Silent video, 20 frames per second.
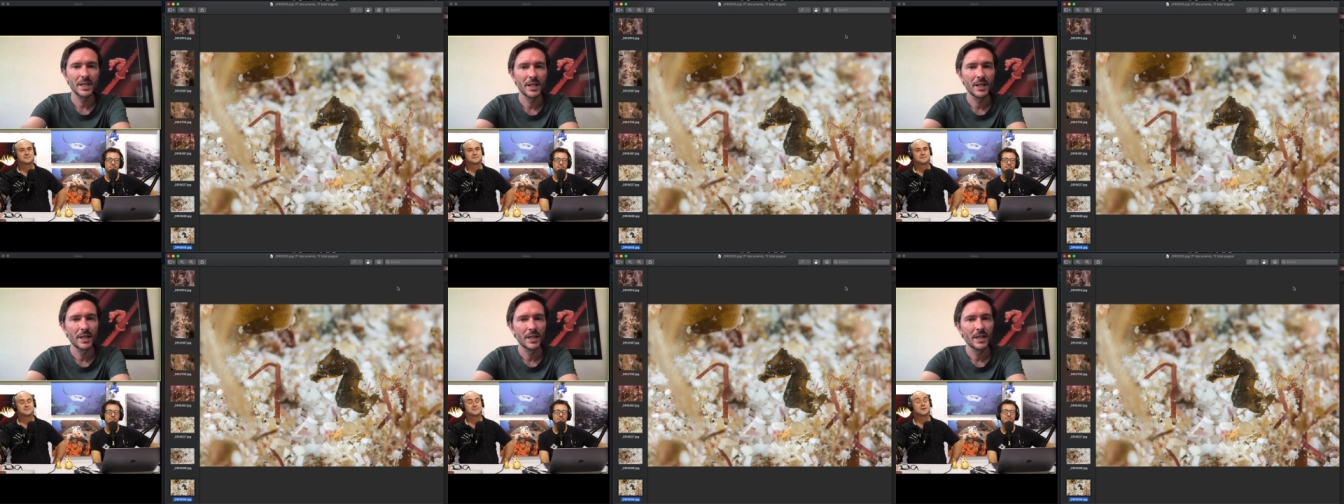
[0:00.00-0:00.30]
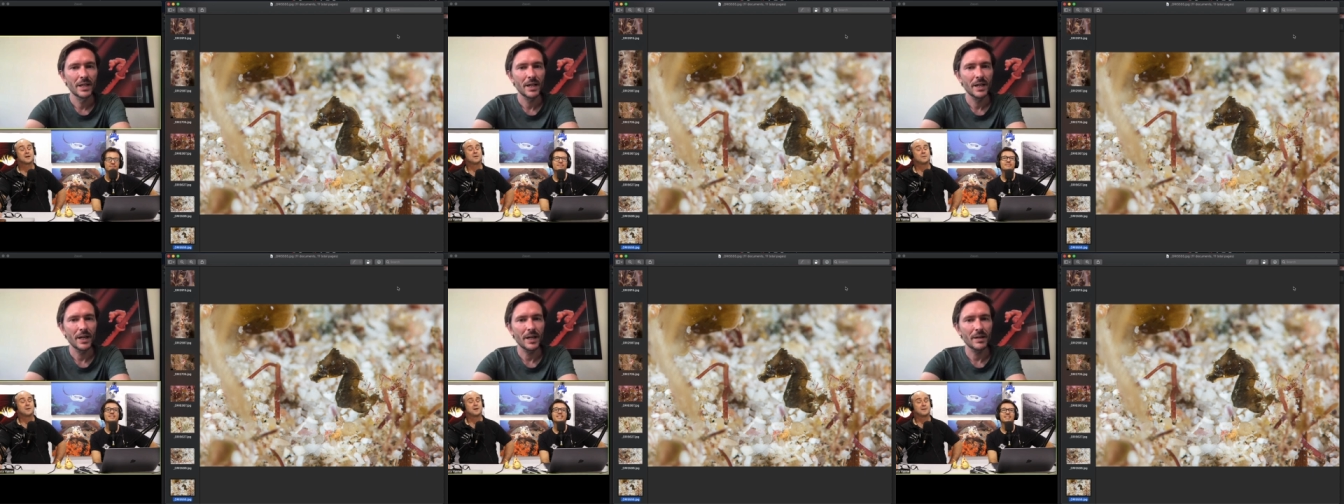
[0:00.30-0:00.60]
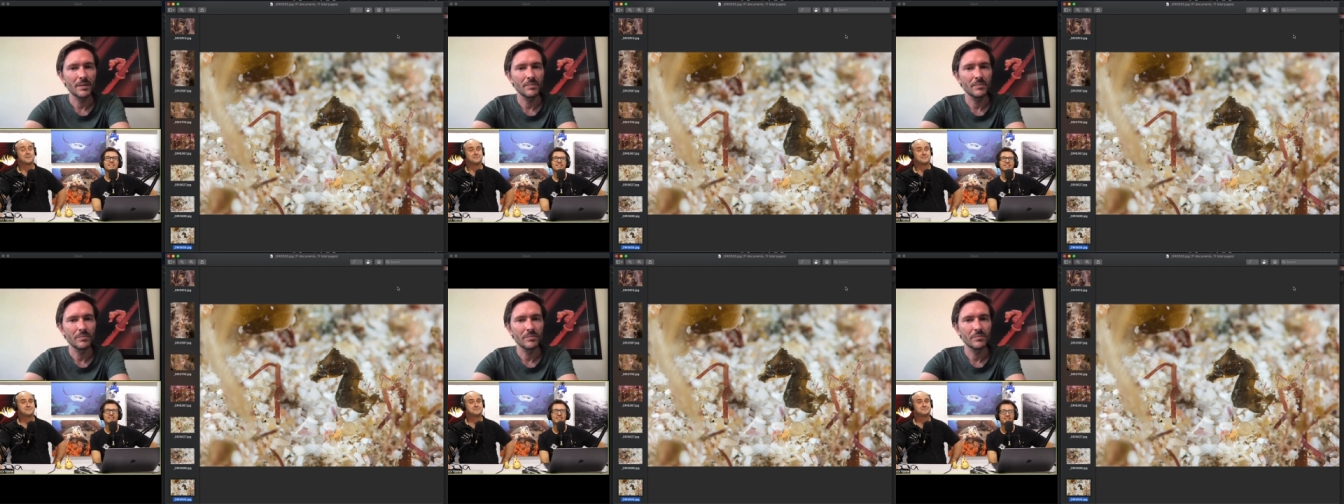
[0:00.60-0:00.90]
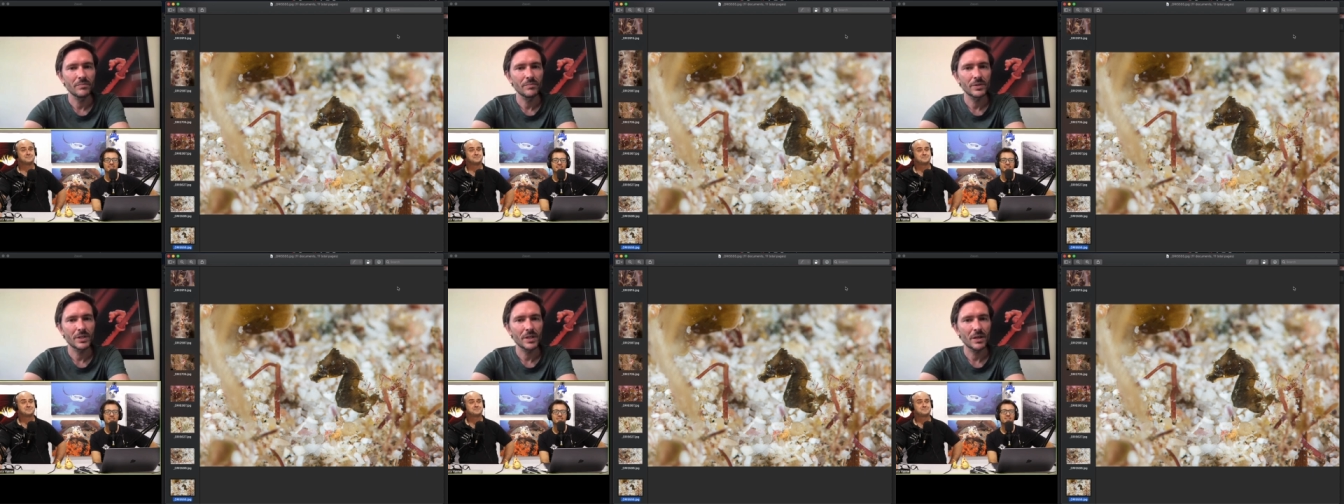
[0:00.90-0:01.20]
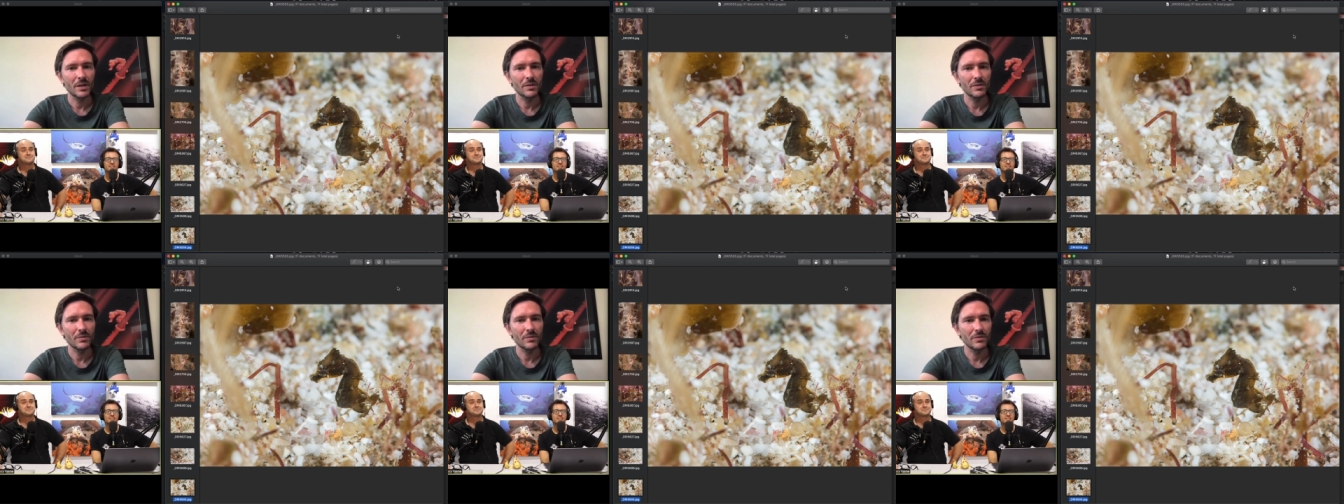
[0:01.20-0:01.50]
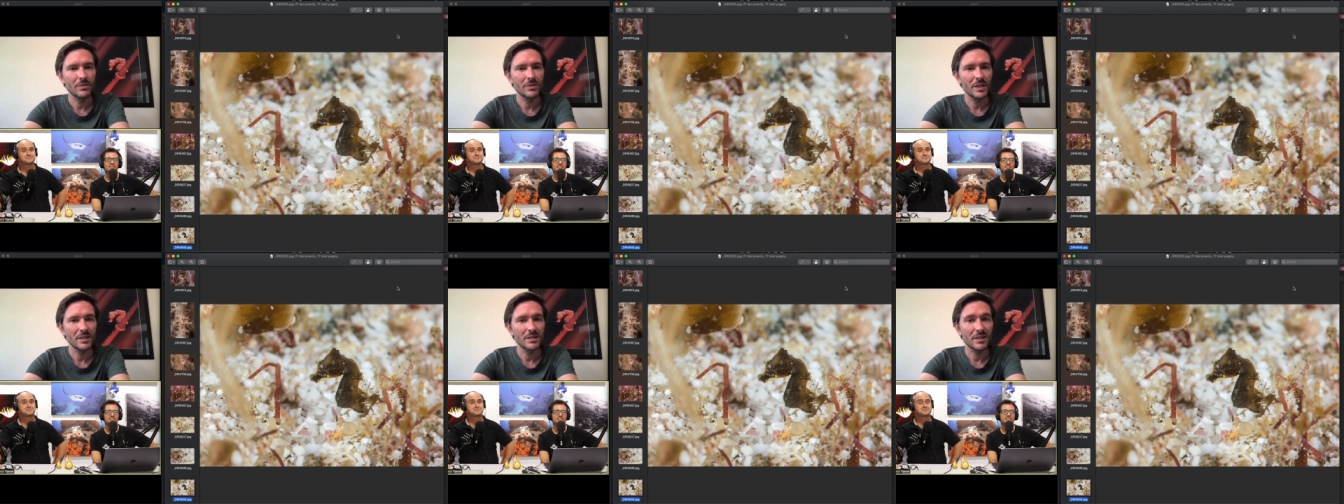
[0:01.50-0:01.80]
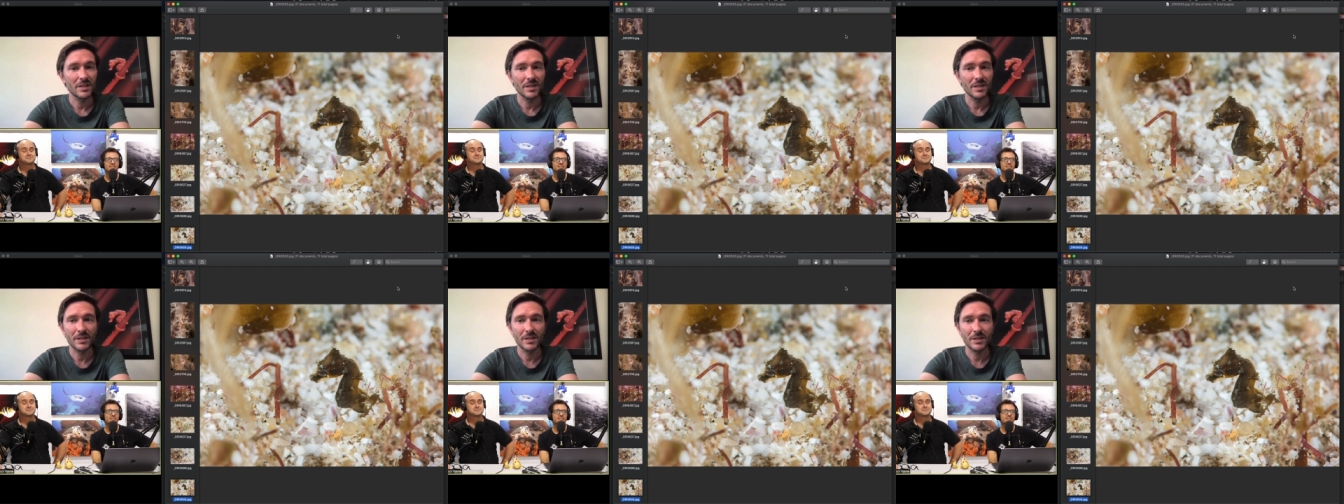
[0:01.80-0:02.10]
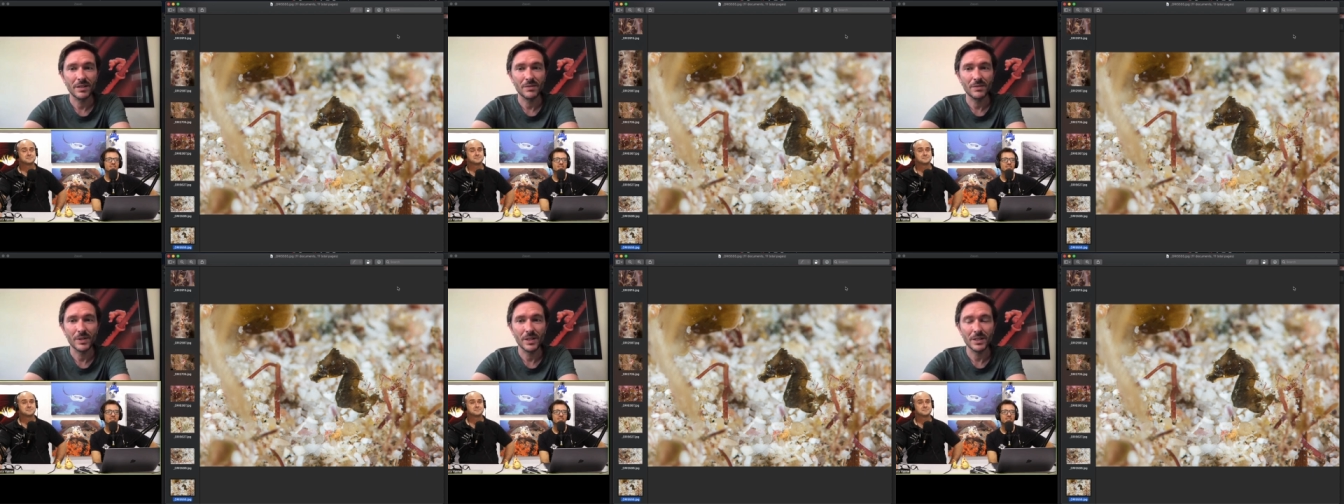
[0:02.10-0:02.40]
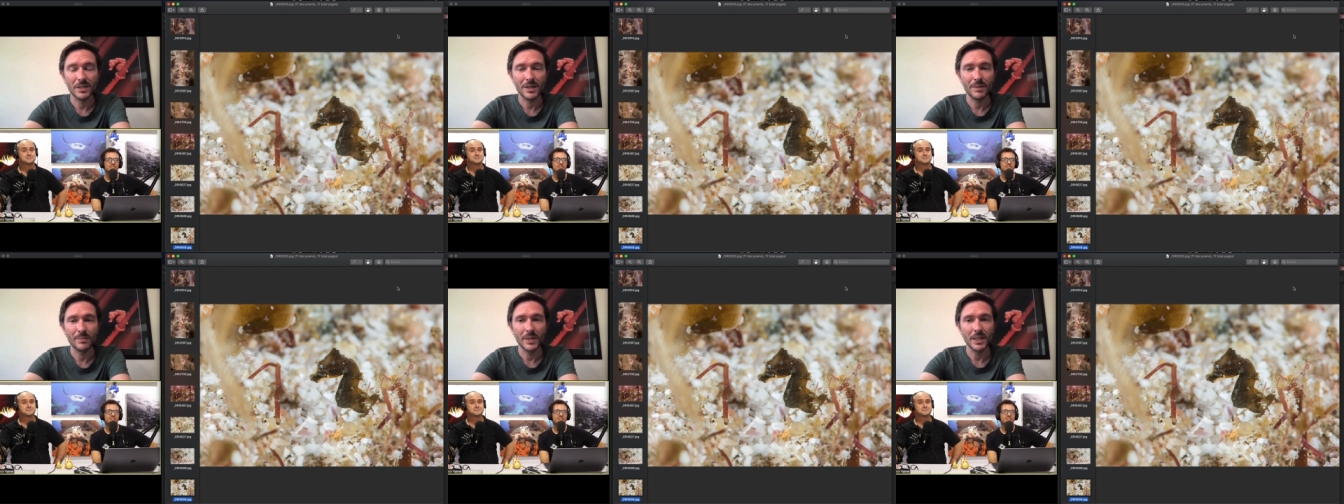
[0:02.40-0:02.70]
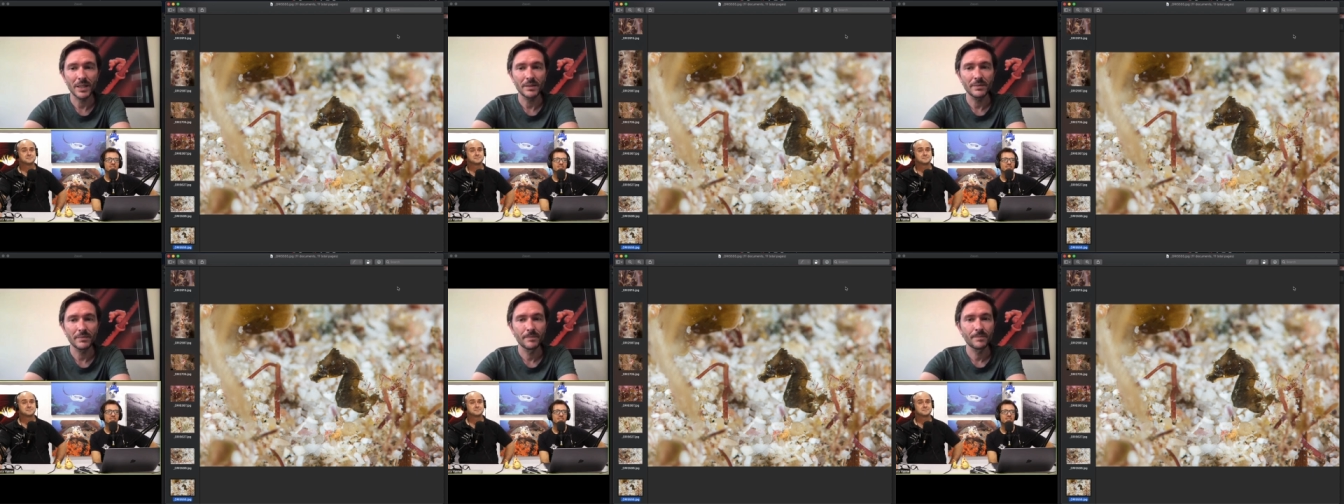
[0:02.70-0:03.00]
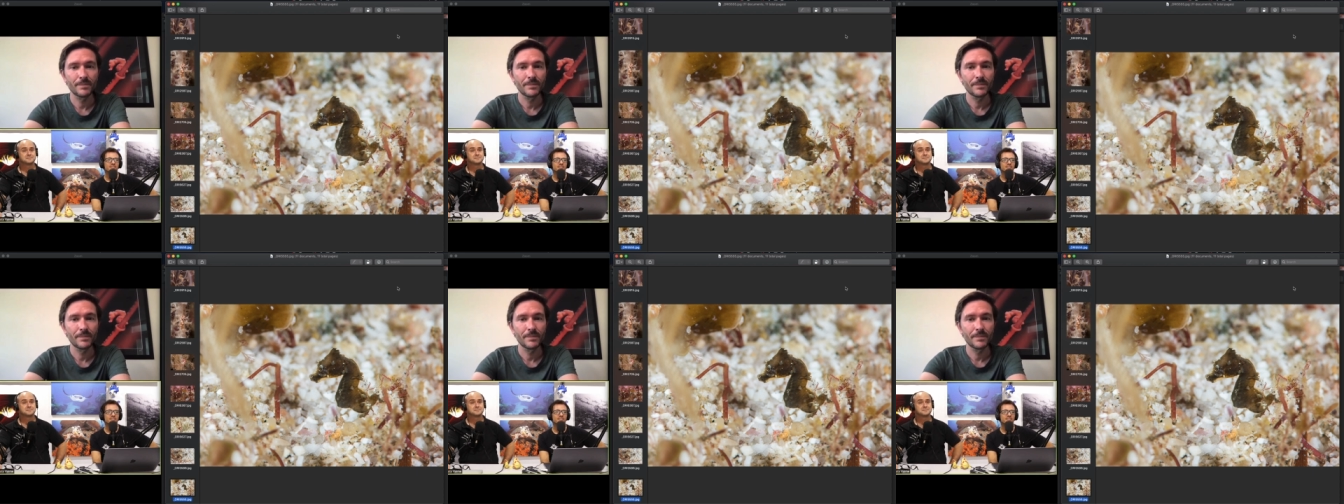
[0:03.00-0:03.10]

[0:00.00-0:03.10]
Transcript: Oh wow! Um, so there's another new one coming.